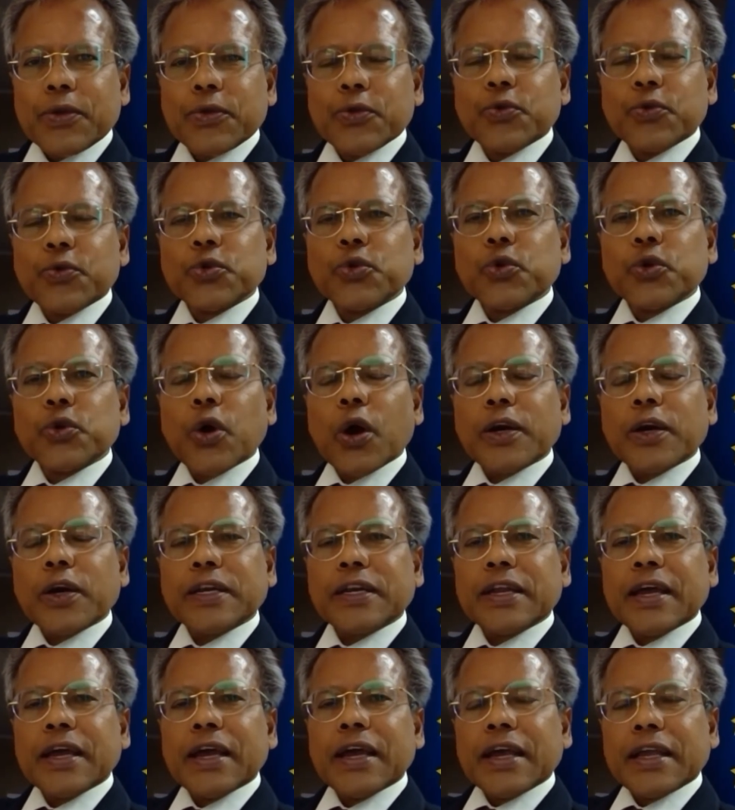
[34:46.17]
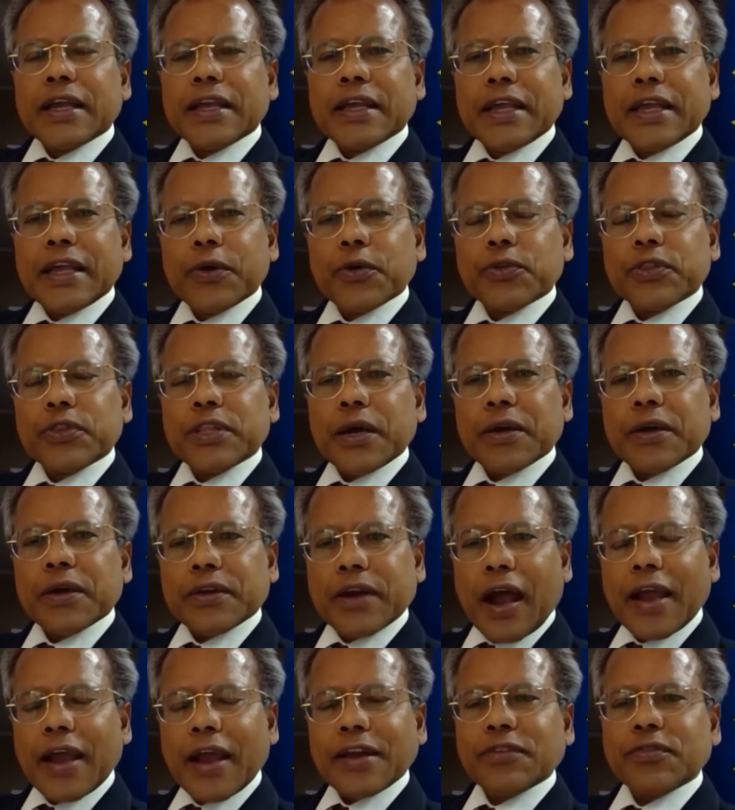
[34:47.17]
You do not give the
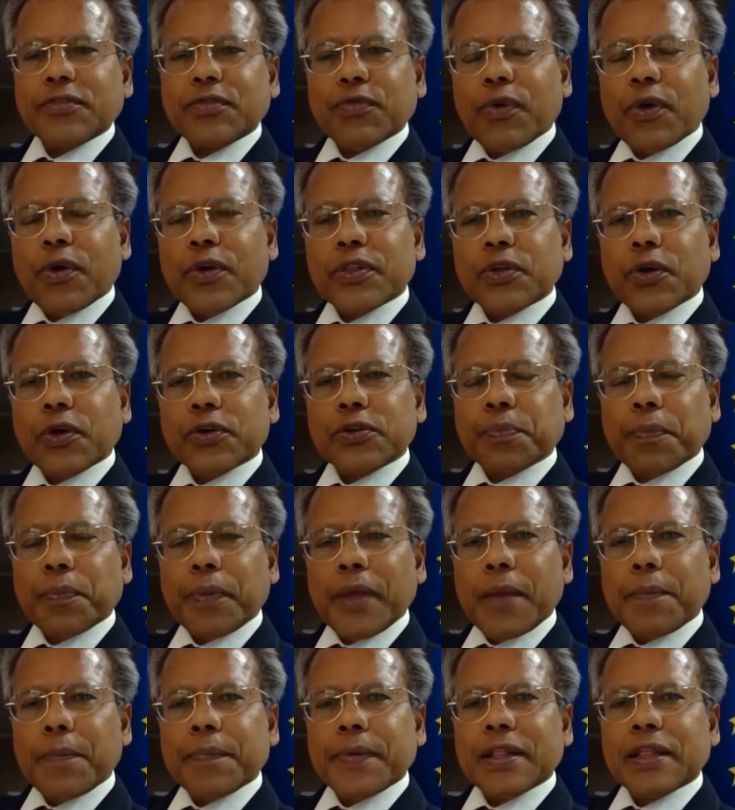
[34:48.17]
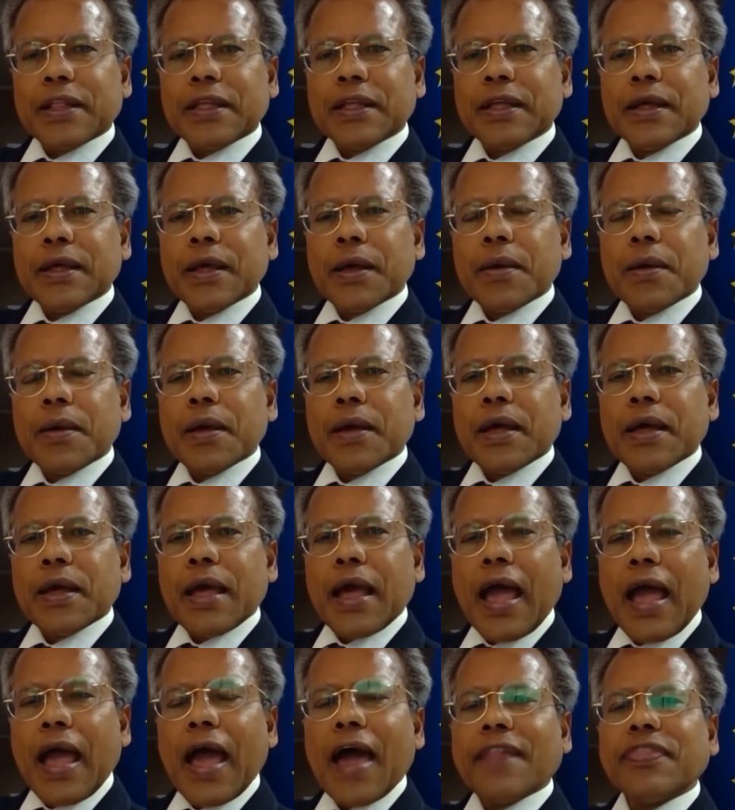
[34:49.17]
rights for those people.
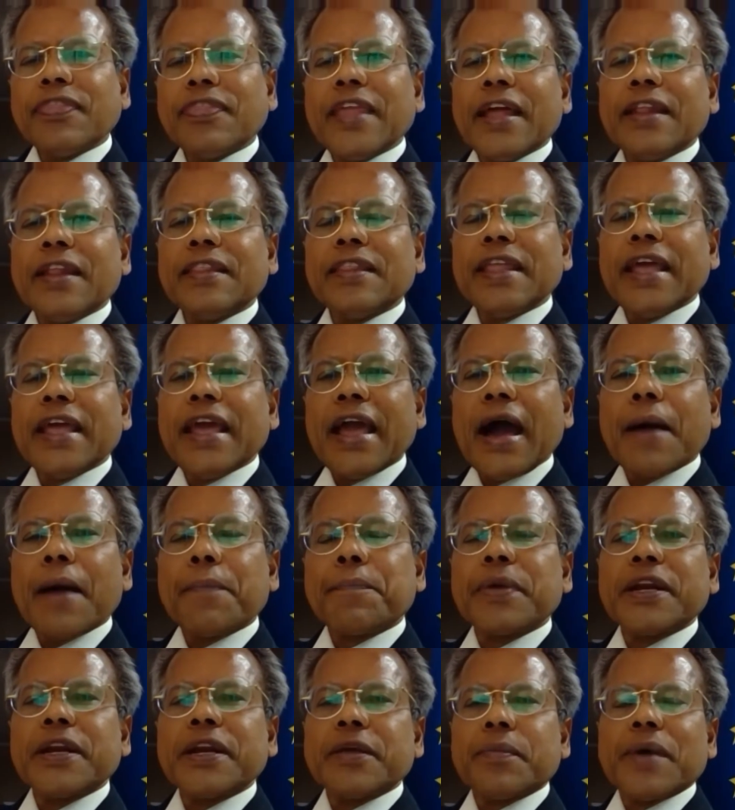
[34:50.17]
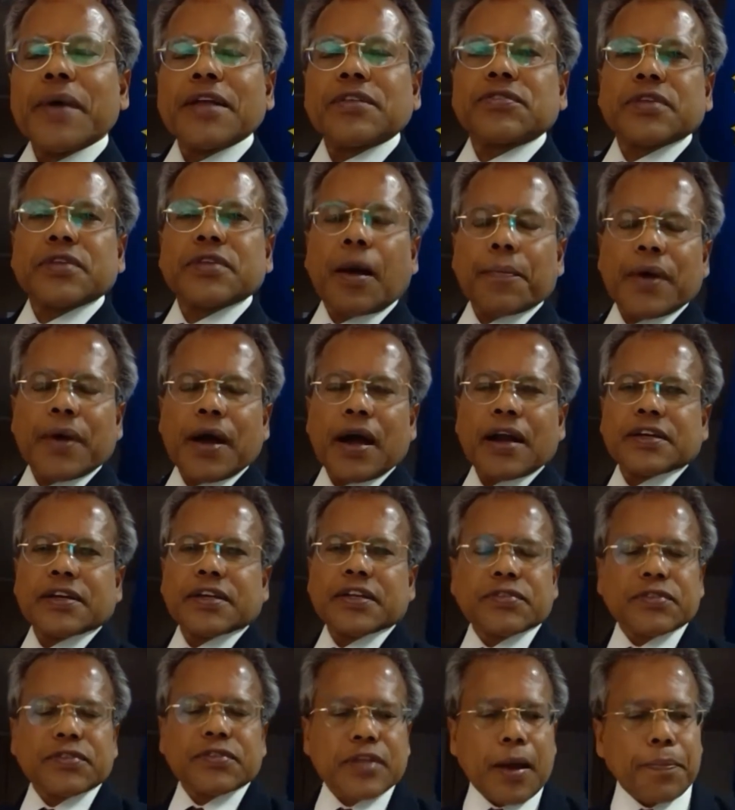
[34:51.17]
And then they are pretty much, some
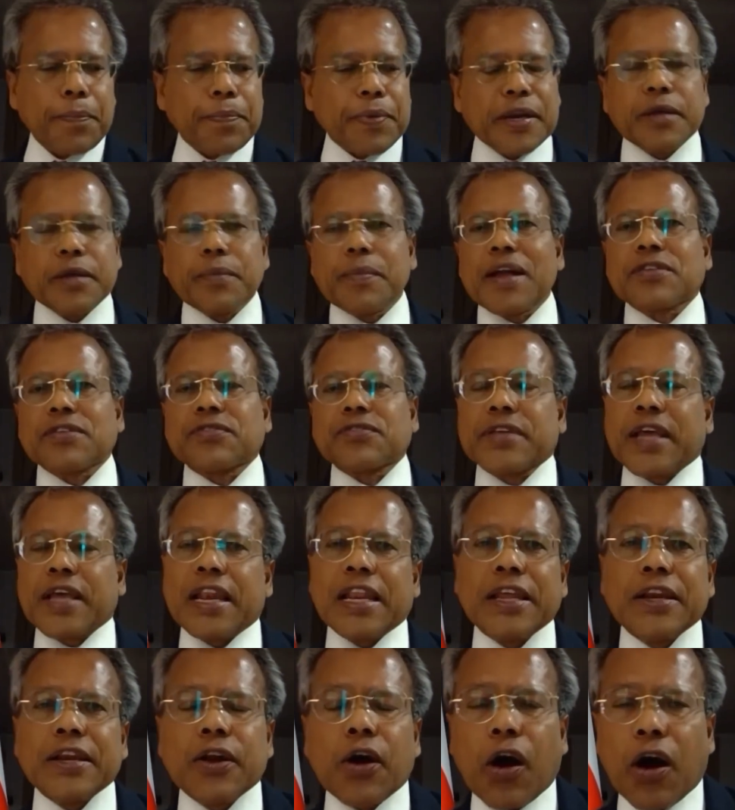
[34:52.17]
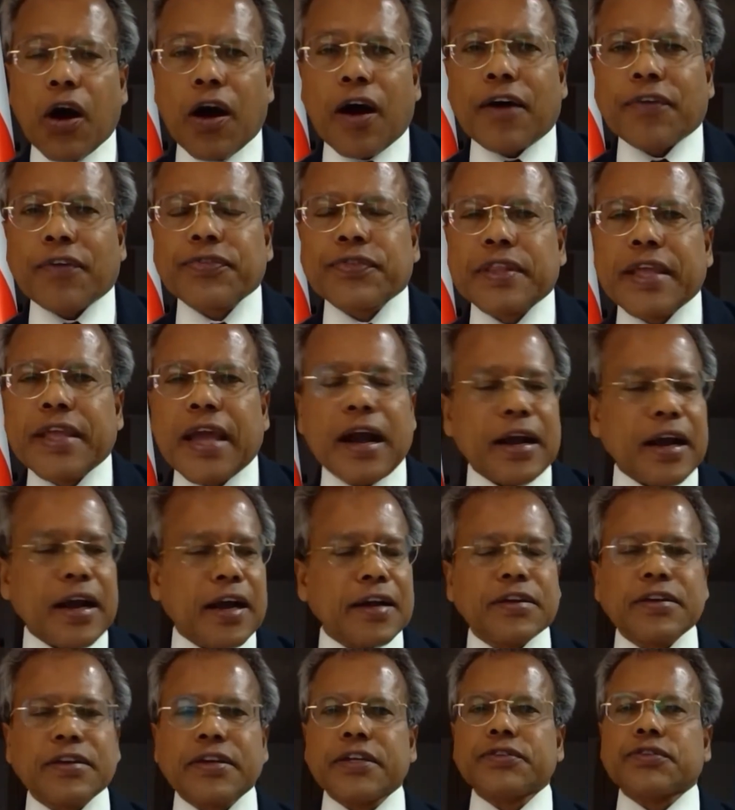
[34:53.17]
countries are pretty much selling off their
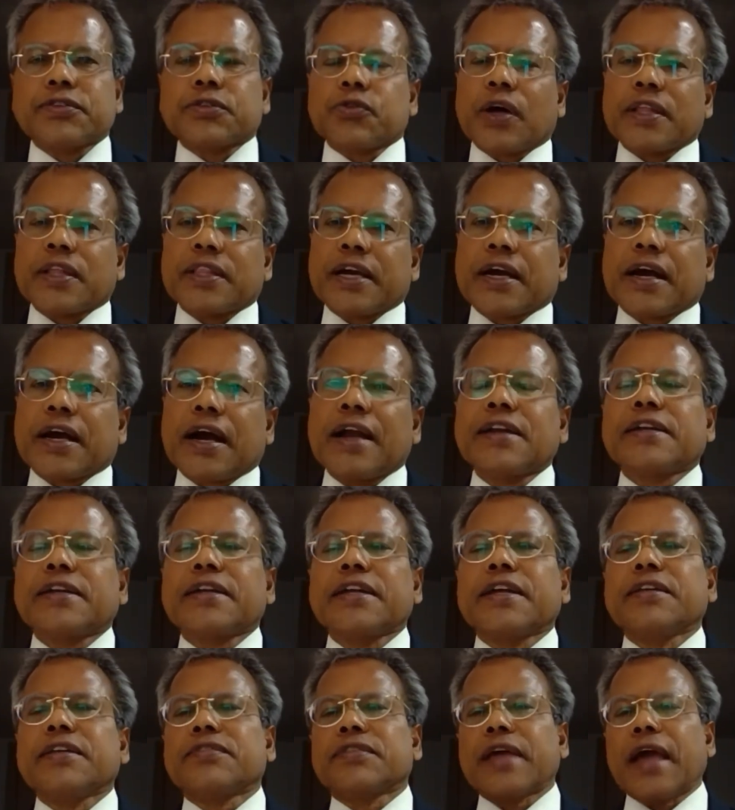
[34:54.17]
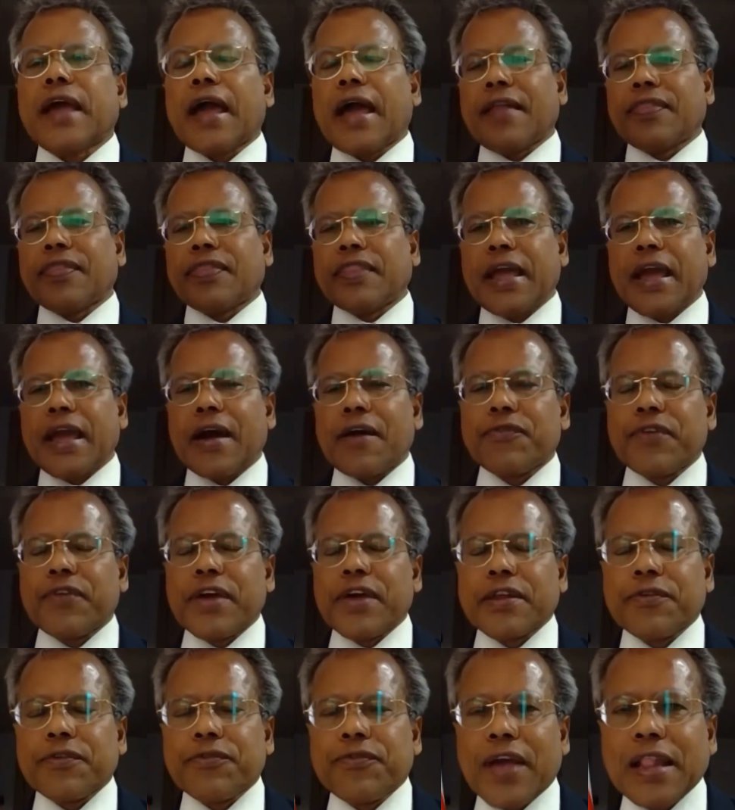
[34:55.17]
countries to other countries and they are
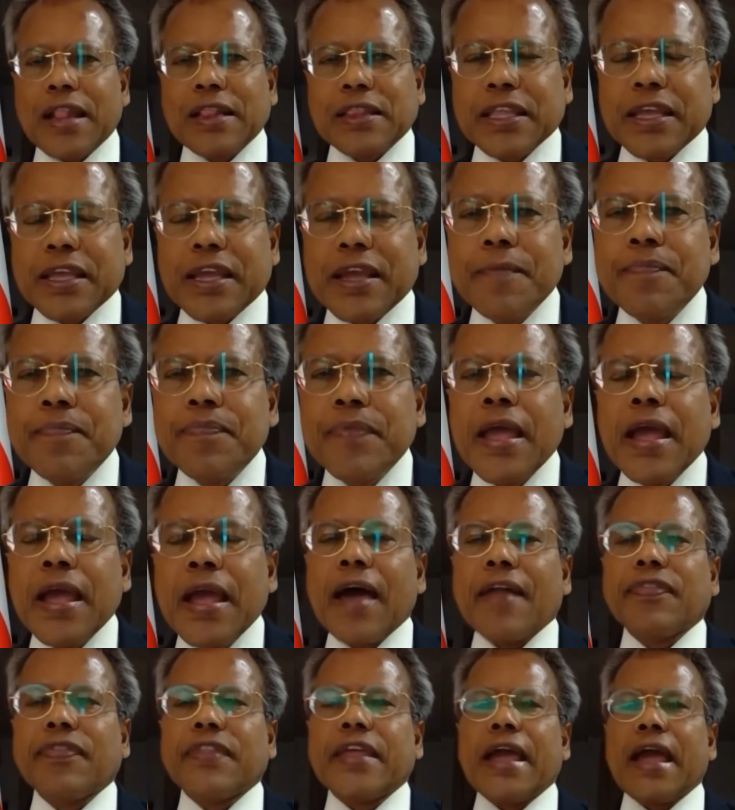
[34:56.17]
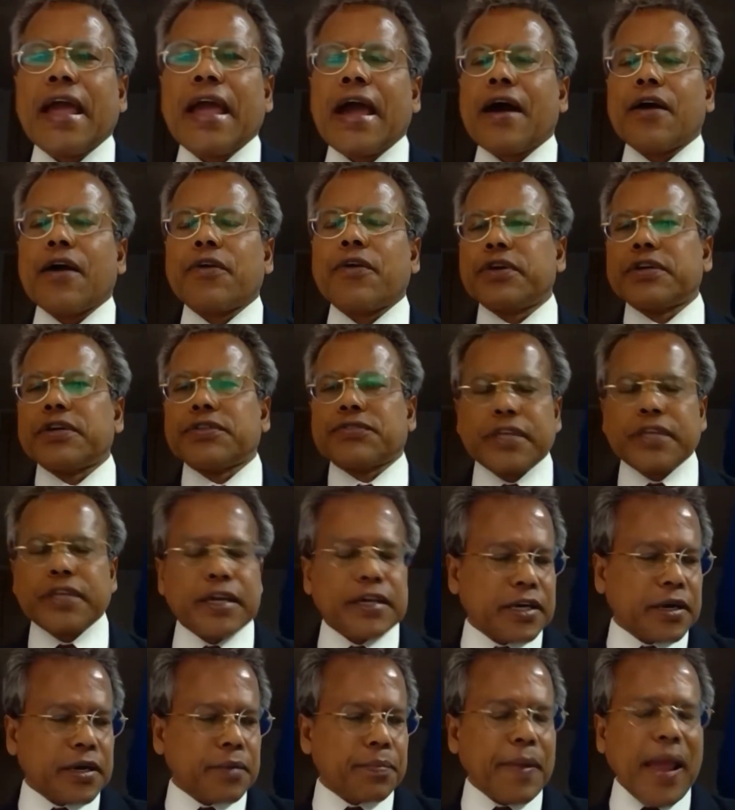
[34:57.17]
very wealthy and they have uh,
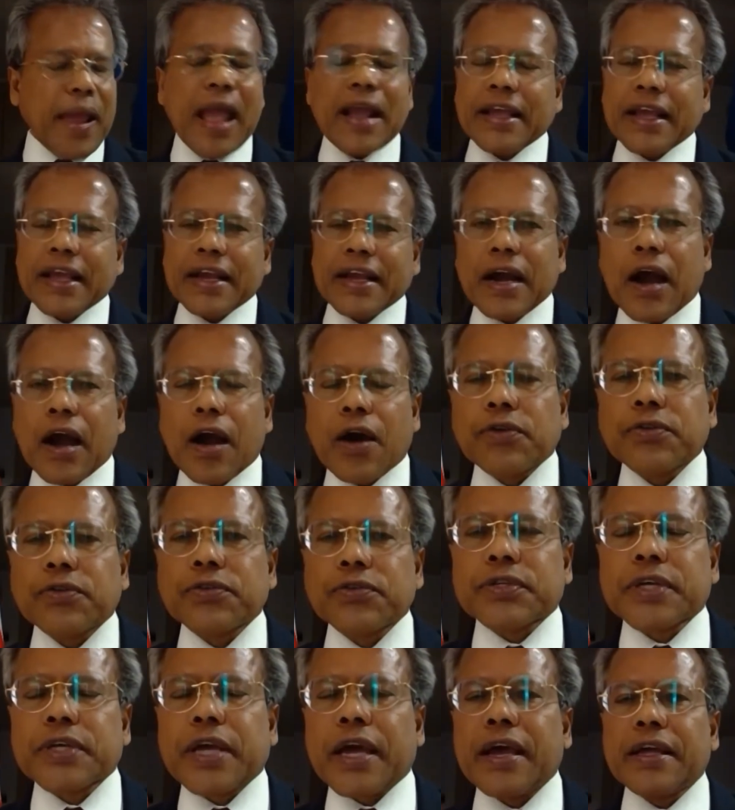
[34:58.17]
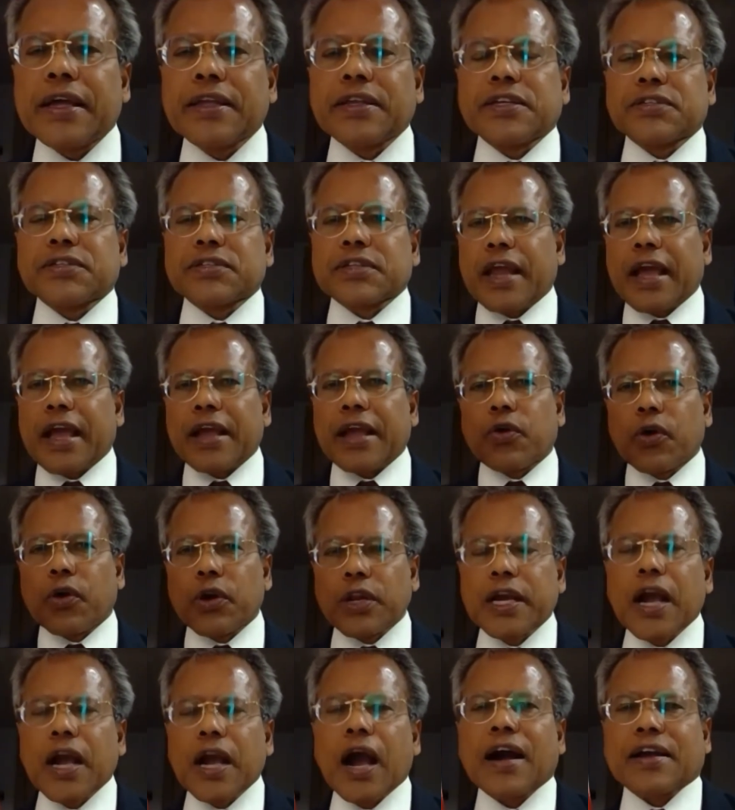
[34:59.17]
secret bank accounts, uh, just like
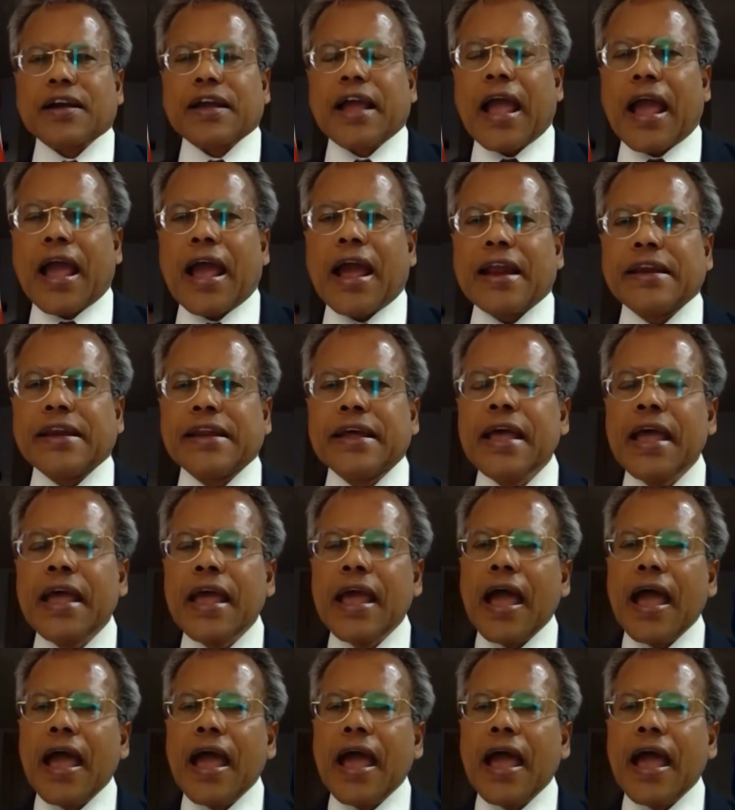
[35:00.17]
oligarch had,